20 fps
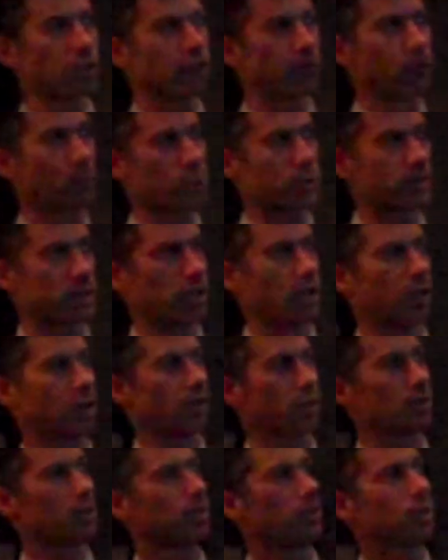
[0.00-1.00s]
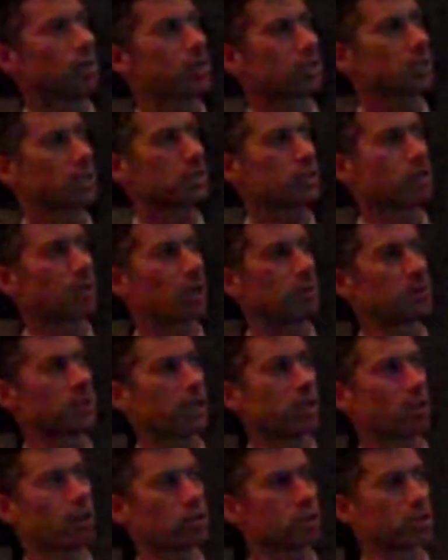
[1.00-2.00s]
at 4:10, 6 times
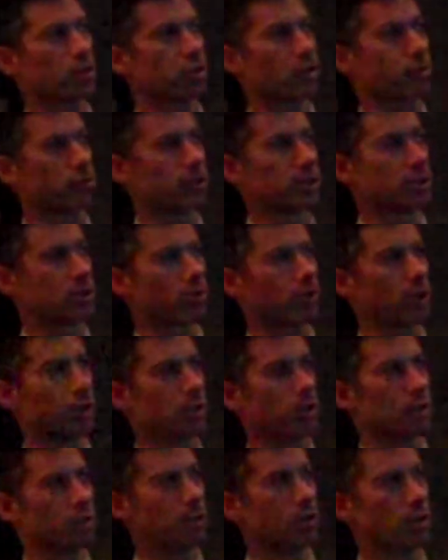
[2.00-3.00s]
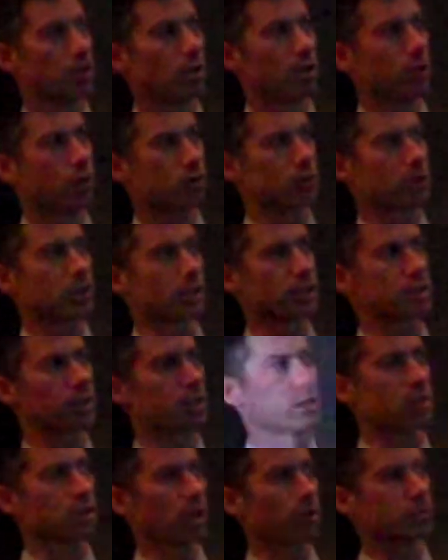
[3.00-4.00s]
800 at 3:20, or
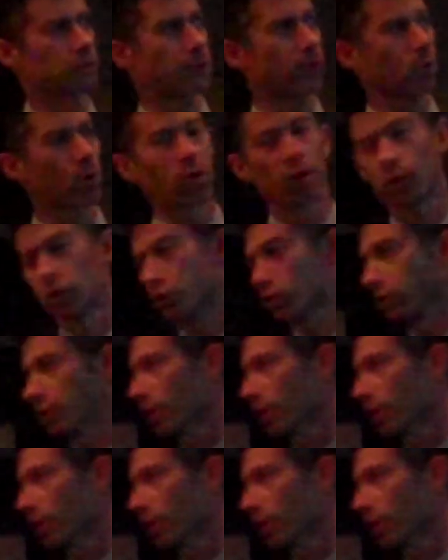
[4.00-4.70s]
16 times 400